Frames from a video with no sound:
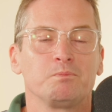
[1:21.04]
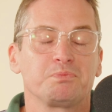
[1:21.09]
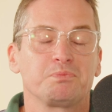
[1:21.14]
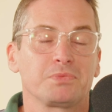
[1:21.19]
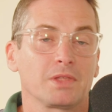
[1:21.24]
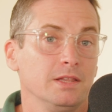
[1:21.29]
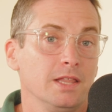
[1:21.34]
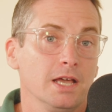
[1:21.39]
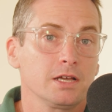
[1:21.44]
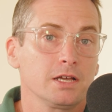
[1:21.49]

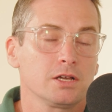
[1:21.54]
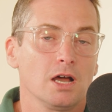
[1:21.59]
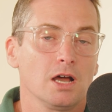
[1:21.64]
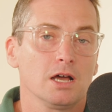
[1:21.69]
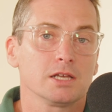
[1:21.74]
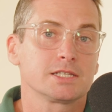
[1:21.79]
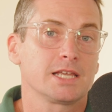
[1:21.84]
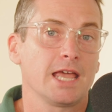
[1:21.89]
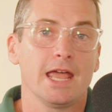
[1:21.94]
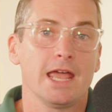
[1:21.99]
And that could
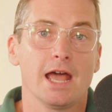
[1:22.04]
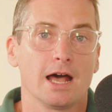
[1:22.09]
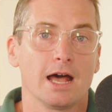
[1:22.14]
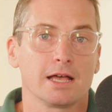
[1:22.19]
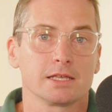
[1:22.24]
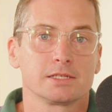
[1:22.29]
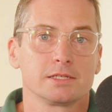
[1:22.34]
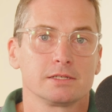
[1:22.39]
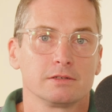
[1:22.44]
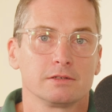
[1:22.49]
cause
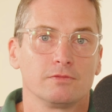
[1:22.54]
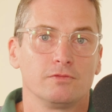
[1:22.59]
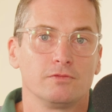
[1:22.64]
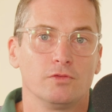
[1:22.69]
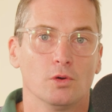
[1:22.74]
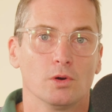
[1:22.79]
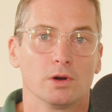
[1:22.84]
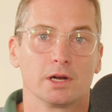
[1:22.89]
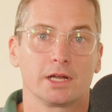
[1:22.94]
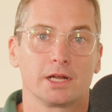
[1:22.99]
chaos
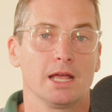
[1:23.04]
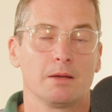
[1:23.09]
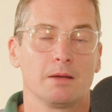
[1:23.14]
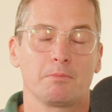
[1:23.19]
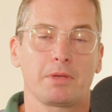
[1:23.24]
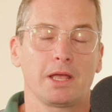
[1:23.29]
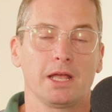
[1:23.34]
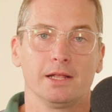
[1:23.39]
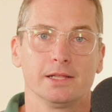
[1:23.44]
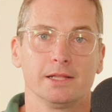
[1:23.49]
for
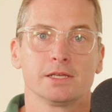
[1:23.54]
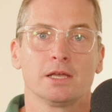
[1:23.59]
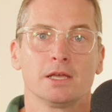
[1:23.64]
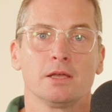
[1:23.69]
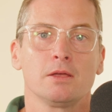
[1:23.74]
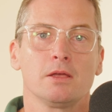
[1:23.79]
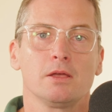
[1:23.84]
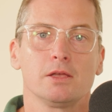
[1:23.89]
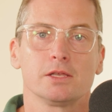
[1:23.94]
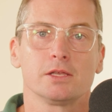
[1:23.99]
campaigns.
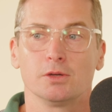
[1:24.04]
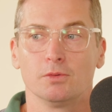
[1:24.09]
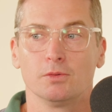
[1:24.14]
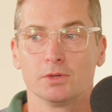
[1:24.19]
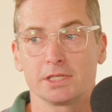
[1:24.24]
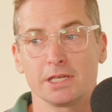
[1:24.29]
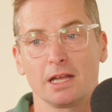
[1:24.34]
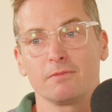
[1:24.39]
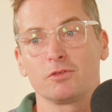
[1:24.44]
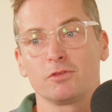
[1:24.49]
So
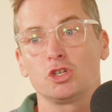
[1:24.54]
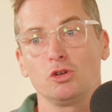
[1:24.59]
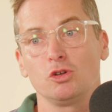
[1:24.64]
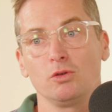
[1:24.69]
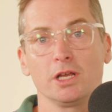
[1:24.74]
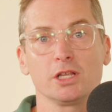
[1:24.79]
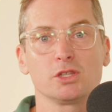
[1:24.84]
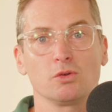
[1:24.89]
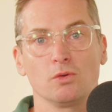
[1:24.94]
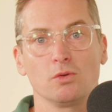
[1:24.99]
instead of
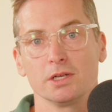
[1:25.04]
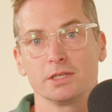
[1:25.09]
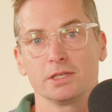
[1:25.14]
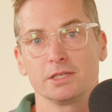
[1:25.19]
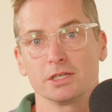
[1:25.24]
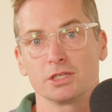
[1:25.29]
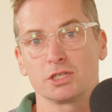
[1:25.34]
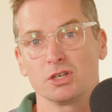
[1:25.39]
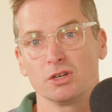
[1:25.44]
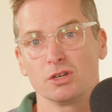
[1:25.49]
shooting towards
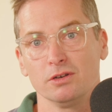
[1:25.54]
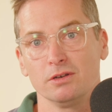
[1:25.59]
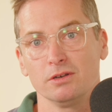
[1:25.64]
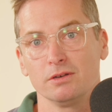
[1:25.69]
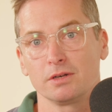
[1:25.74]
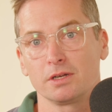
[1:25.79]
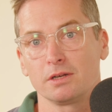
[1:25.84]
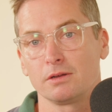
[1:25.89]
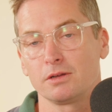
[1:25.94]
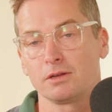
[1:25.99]
a
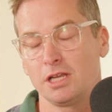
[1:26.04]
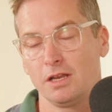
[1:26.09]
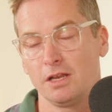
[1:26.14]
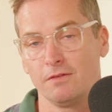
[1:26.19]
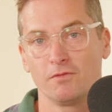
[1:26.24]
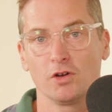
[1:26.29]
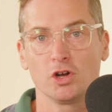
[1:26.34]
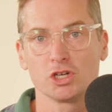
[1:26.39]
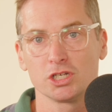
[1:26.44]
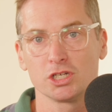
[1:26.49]
certain
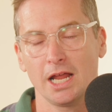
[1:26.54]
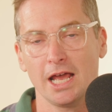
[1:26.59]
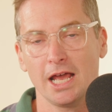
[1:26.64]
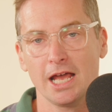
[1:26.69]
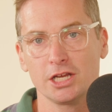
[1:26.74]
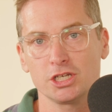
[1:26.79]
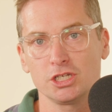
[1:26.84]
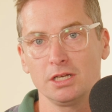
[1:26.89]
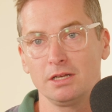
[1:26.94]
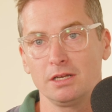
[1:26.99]
conversion
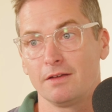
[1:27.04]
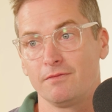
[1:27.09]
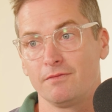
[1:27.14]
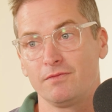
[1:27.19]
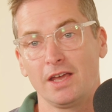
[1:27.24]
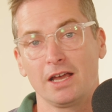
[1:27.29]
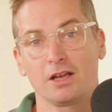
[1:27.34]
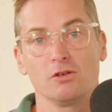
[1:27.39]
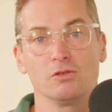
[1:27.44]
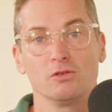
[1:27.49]
action, if
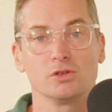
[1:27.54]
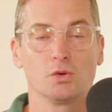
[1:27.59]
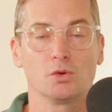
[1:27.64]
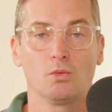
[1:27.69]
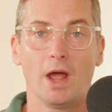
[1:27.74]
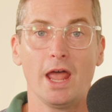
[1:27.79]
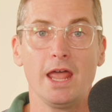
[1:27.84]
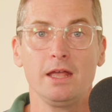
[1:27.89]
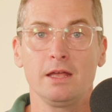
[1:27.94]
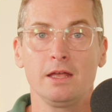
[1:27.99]
that goes
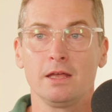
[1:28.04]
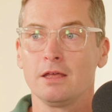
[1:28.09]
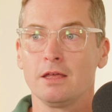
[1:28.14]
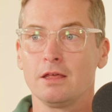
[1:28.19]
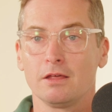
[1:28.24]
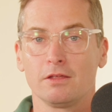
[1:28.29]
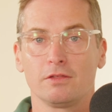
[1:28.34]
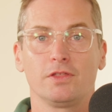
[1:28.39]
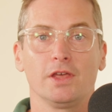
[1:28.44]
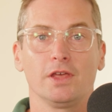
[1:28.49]
away,
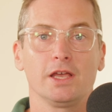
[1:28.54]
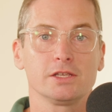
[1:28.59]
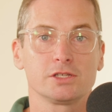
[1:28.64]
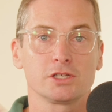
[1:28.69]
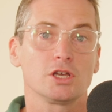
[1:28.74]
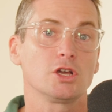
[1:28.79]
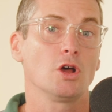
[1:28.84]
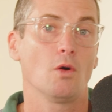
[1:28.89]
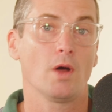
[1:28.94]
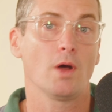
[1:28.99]
things
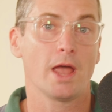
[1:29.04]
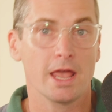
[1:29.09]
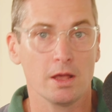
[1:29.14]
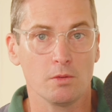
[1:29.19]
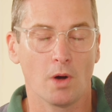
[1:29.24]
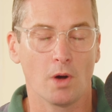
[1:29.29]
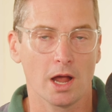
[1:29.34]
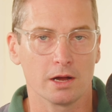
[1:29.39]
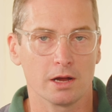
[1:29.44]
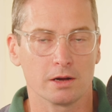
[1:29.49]
could go
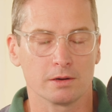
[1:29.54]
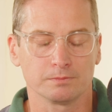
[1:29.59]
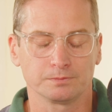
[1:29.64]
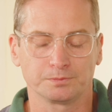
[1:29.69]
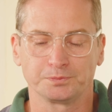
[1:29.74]
haywire.